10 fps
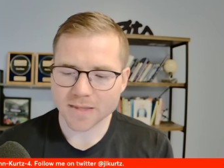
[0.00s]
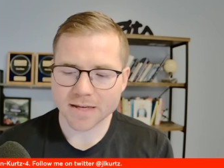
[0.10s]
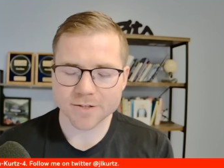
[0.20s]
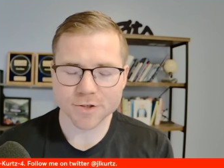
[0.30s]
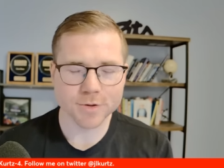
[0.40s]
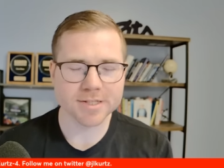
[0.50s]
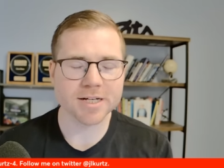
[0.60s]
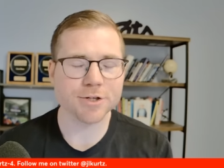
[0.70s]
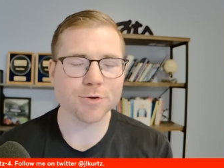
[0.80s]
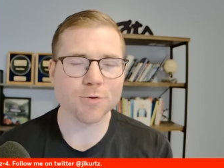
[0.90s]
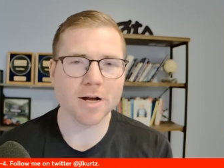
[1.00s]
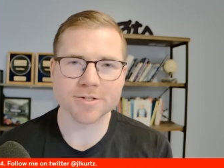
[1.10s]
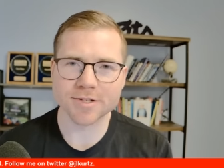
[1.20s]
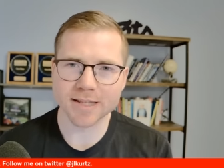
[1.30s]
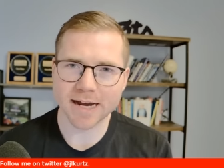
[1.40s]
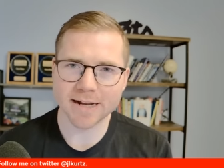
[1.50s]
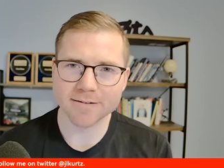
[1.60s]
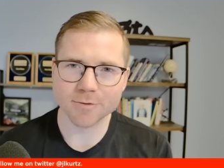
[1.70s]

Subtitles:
Because you can set your watch to that.